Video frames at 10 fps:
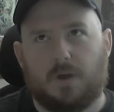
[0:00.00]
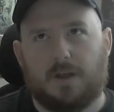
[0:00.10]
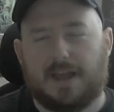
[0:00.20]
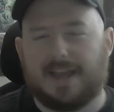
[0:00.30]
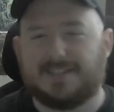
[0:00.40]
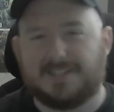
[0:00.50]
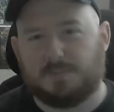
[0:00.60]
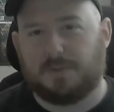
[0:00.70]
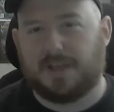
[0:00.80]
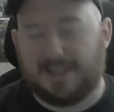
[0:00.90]
I guess he's
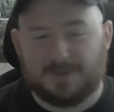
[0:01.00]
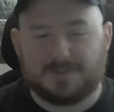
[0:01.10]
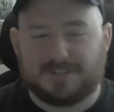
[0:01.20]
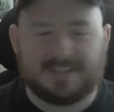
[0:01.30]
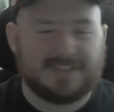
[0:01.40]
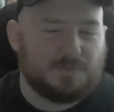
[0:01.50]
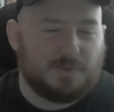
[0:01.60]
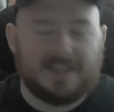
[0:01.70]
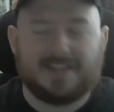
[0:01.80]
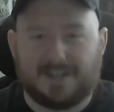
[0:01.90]
playing those. That's
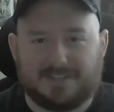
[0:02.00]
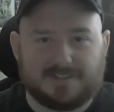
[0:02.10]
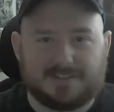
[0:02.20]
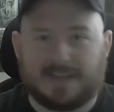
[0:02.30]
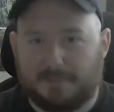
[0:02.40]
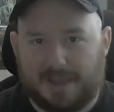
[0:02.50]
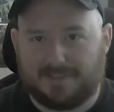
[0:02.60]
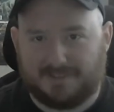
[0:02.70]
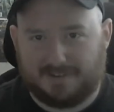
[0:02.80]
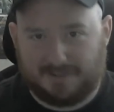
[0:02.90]
what he does. He's
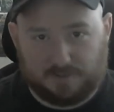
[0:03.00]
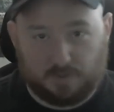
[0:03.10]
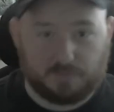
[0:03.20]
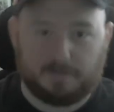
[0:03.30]
typecast into these roles.